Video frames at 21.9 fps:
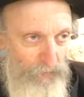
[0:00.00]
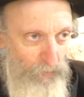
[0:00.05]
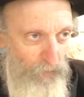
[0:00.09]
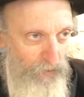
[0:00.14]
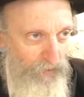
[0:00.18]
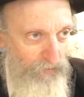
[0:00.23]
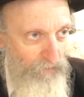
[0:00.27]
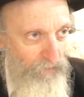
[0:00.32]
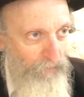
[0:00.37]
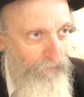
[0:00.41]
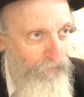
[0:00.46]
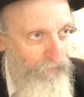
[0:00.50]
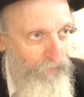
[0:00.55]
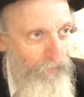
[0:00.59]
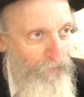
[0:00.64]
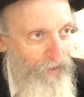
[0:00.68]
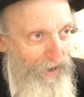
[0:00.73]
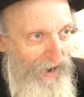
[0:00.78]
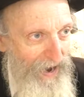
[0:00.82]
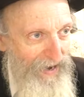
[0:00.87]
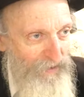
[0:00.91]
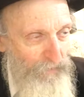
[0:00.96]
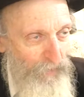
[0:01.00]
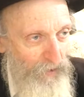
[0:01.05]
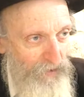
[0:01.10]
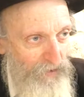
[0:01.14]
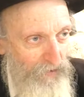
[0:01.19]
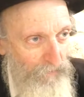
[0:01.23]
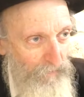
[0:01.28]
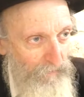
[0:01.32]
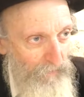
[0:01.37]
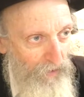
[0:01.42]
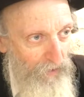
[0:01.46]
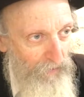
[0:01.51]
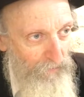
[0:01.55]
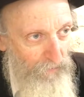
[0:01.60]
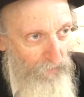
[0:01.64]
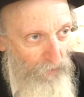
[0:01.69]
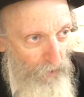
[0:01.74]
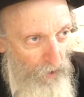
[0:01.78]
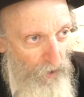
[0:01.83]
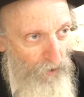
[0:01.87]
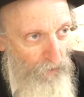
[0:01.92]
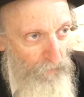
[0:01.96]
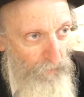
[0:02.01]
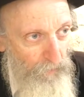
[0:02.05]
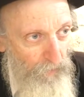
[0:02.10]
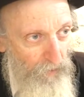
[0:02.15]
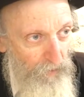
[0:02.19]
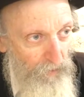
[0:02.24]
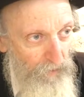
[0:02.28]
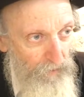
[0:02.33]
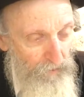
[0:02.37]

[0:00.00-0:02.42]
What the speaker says: what the aspect of Chachma.